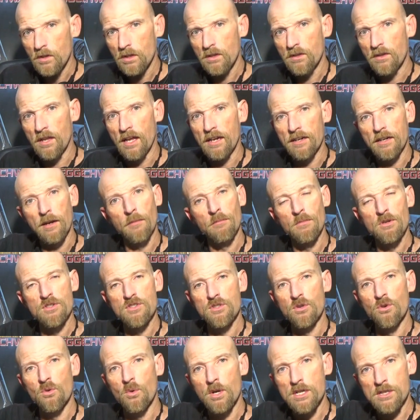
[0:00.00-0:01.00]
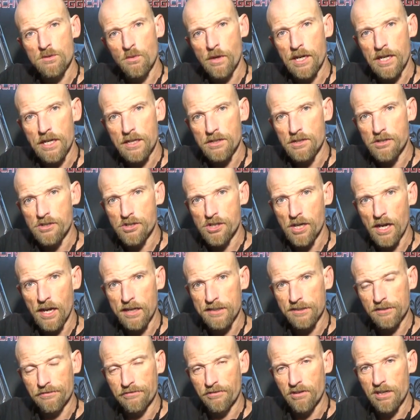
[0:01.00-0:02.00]
that number's always wicked to
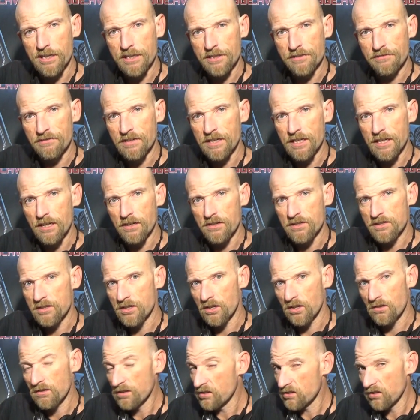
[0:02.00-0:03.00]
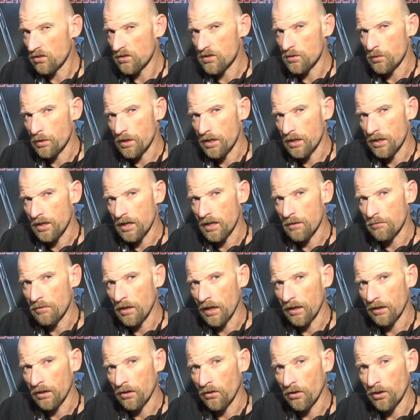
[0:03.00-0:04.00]
change for each video, so as long as we can keep
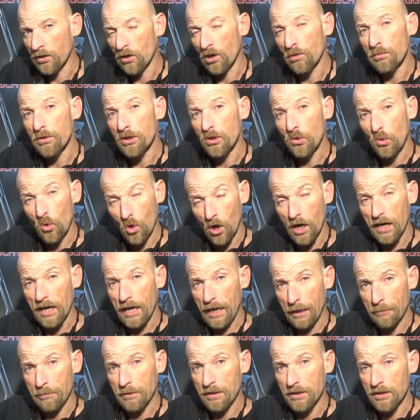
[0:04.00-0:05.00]
that going, I'll be quite happy,